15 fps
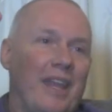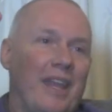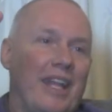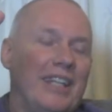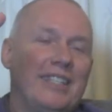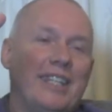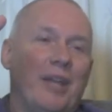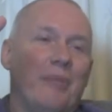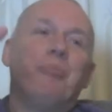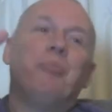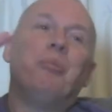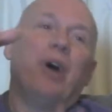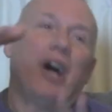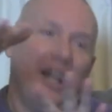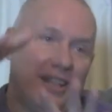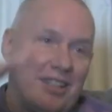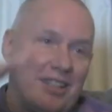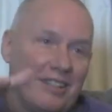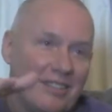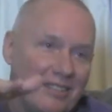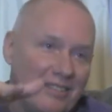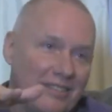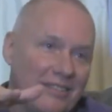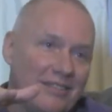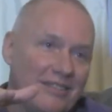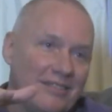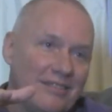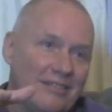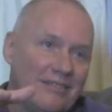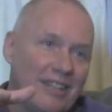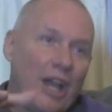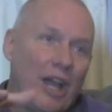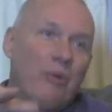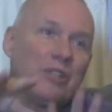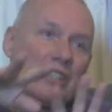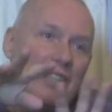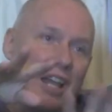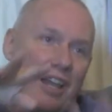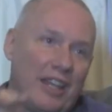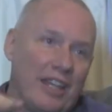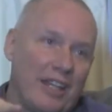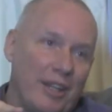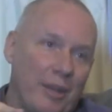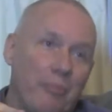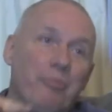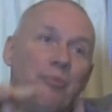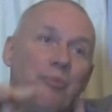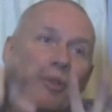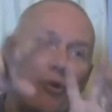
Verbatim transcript: And he said, but that was nothing. The